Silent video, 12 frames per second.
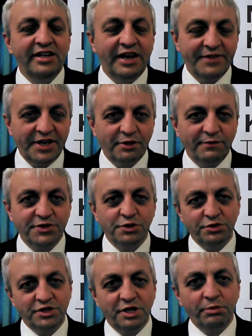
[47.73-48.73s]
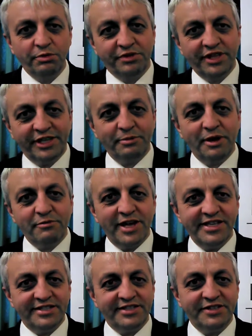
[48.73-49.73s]
and then obviously also we'll think about
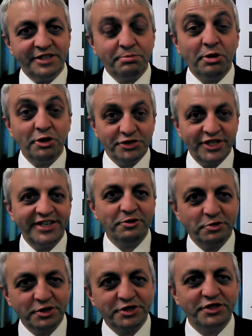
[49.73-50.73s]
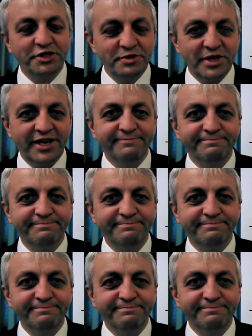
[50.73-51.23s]
raising the deposit in order to do that.